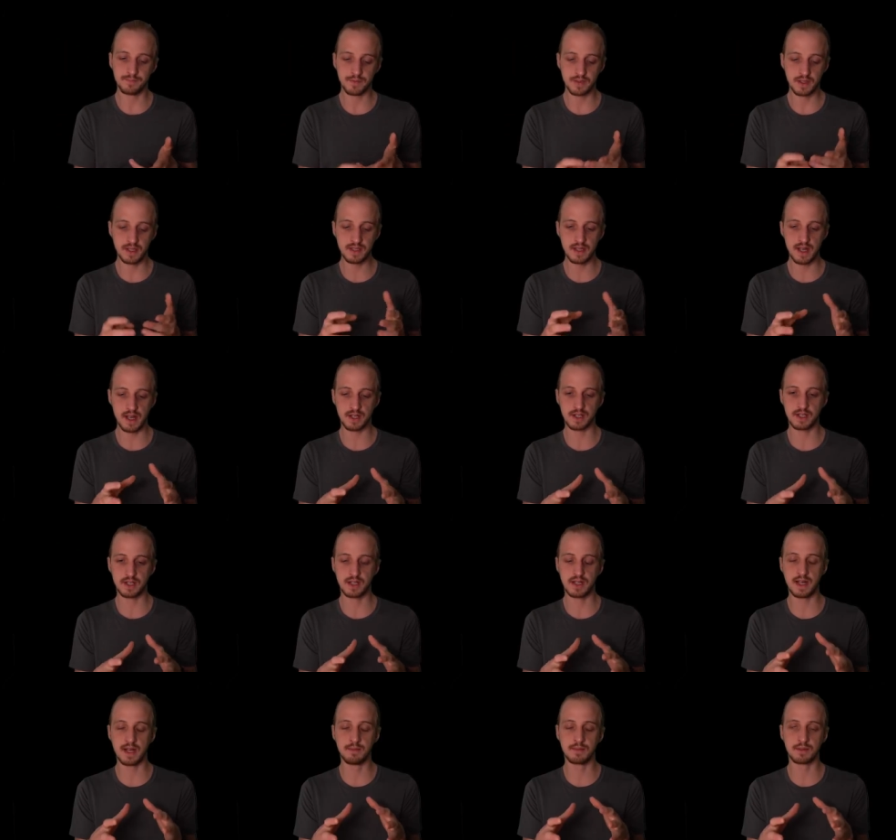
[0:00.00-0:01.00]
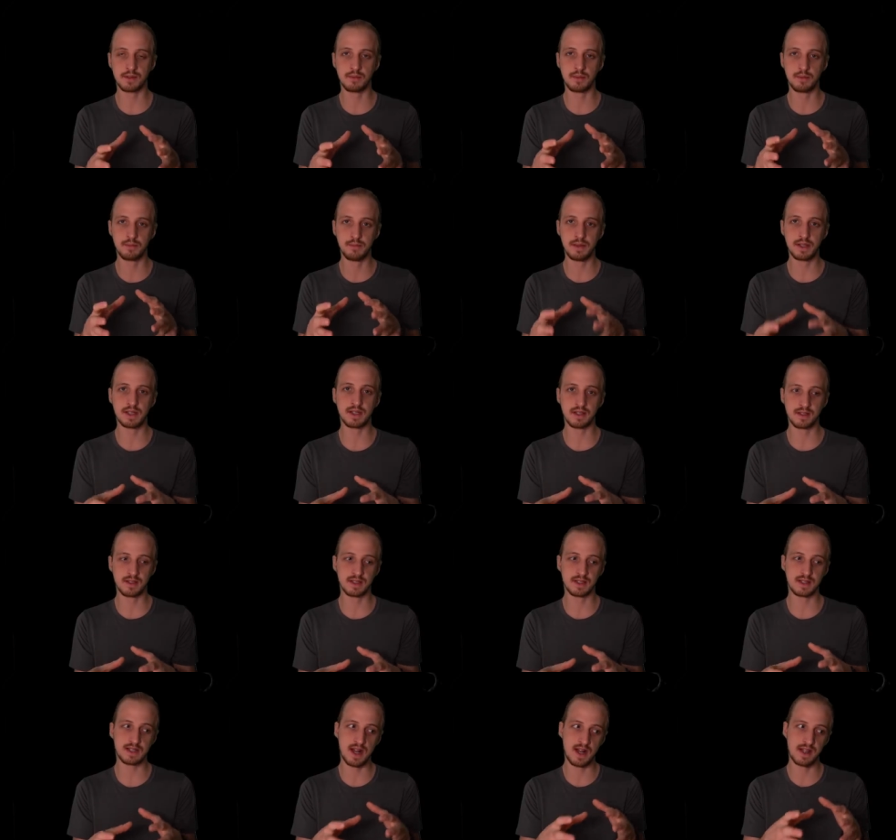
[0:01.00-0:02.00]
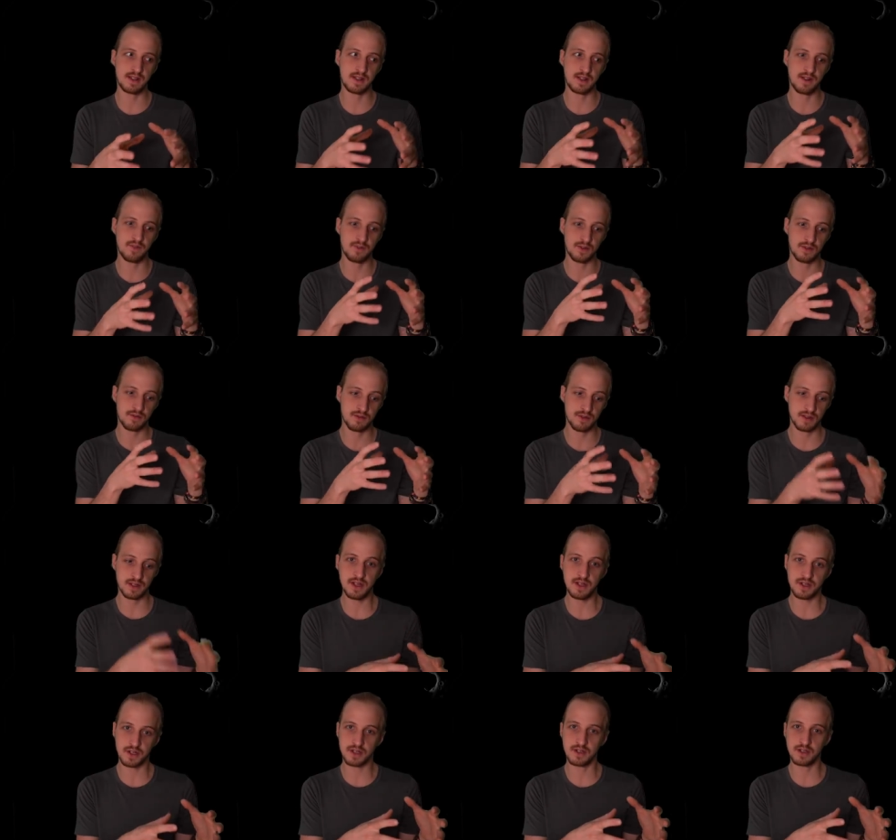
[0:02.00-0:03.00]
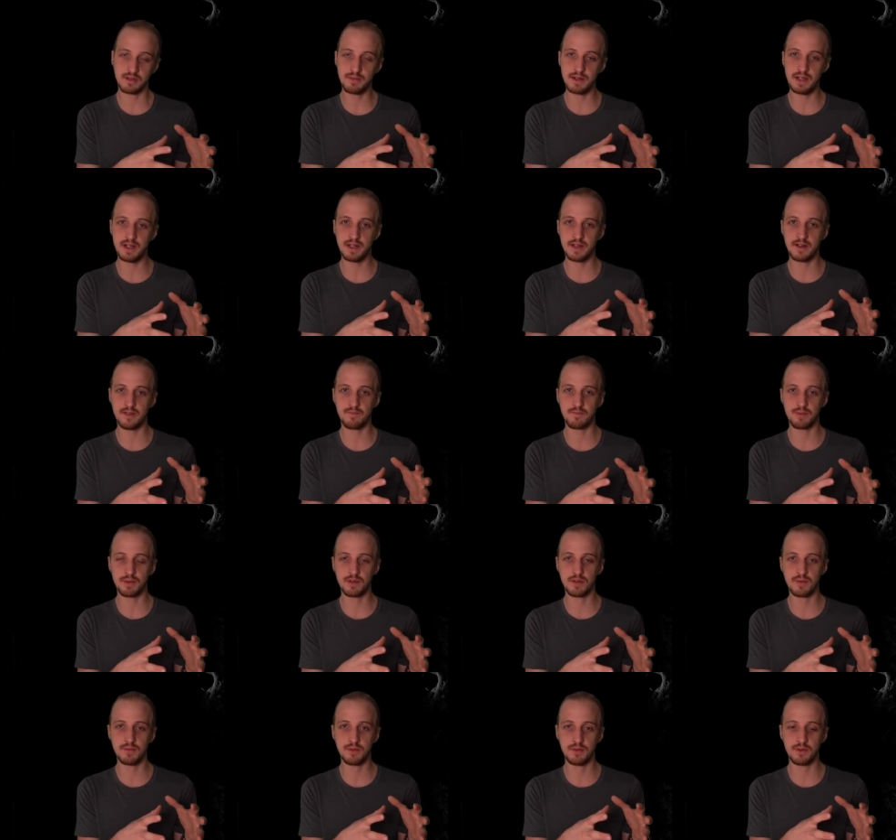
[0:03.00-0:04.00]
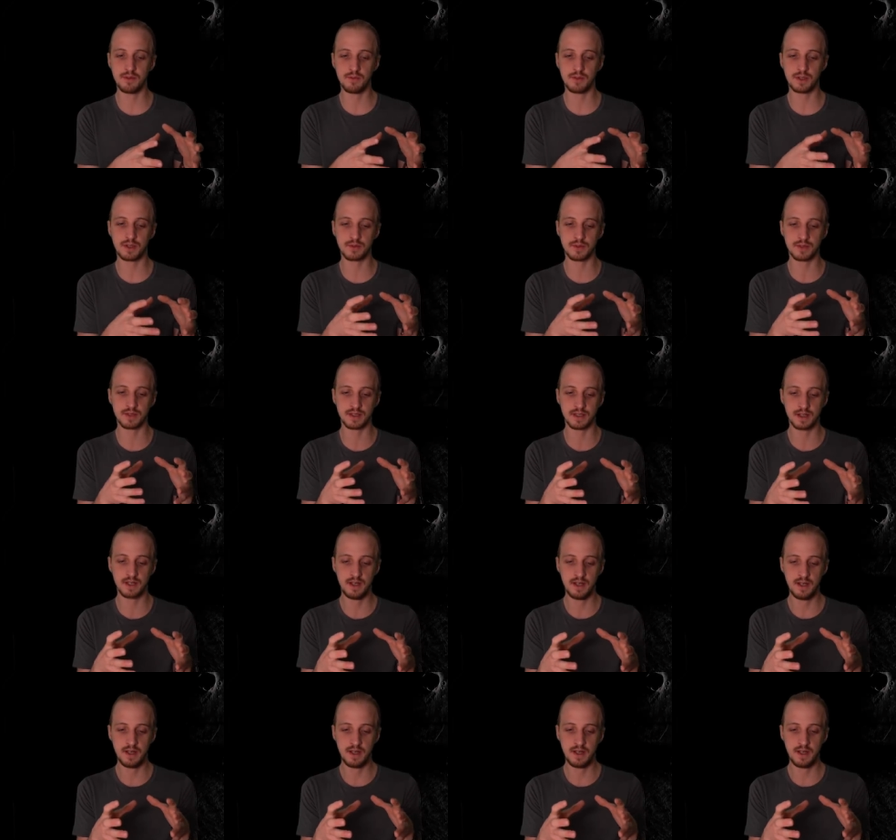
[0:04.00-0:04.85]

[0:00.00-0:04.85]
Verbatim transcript: This actually comes from a misunderstanding of the traditional meaning of blue moon, which was